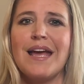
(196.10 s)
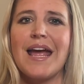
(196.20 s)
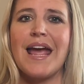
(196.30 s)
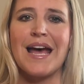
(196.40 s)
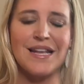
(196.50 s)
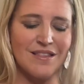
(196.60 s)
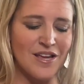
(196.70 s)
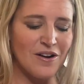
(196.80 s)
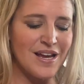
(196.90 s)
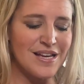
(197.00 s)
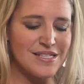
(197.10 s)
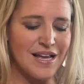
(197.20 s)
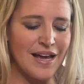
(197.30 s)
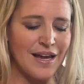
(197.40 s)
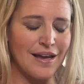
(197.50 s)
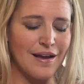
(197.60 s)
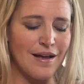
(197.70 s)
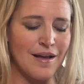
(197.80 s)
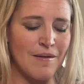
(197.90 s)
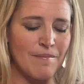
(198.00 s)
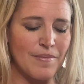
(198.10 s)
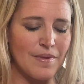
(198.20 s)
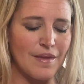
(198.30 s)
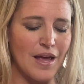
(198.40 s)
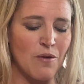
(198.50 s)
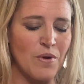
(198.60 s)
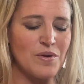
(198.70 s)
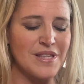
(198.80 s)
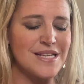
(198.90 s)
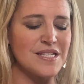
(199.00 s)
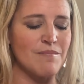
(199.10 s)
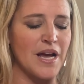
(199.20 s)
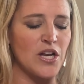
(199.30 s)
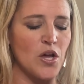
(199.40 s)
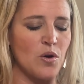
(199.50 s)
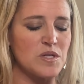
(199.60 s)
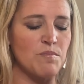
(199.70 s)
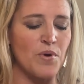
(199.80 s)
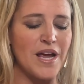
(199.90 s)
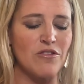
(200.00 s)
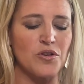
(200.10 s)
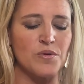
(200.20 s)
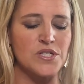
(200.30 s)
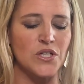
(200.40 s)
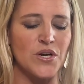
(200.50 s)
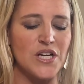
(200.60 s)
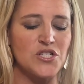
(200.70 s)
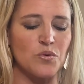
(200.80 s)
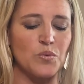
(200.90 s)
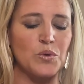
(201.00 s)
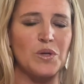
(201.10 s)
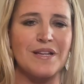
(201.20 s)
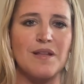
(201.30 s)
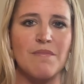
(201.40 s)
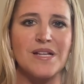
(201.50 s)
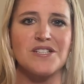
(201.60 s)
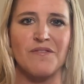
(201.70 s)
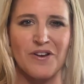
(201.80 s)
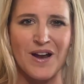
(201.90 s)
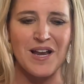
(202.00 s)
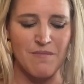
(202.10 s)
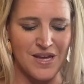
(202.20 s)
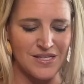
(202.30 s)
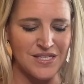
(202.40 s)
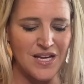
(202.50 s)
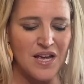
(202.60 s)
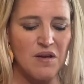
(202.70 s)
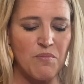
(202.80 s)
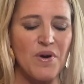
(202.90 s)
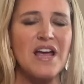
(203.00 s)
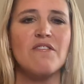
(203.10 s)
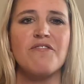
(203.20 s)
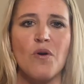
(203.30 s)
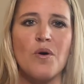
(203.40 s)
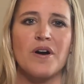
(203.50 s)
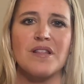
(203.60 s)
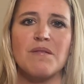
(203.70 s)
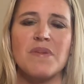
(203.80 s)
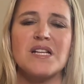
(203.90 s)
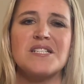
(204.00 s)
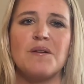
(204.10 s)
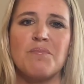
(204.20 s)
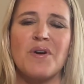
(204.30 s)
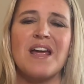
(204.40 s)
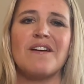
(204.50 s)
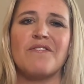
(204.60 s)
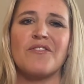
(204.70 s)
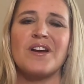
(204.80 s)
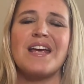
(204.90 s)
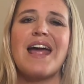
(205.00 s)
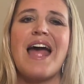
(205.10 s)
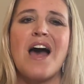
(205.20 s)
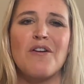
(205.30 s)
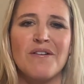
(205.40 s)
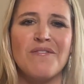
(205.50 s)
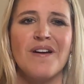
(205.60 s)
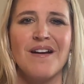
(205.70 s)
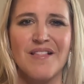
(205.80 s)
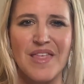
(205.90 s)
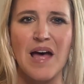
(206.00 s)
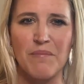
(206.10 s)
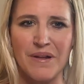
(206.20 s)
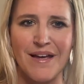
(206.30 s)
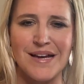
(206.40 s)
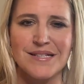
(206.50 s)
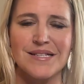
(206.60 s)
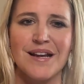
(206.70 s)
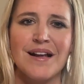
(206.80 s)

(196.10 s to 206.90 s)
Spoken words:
And there is I wrote this in my notes. Breakthrough is learning to rule in the midst of your enemies. Break forth means to break free out of that place.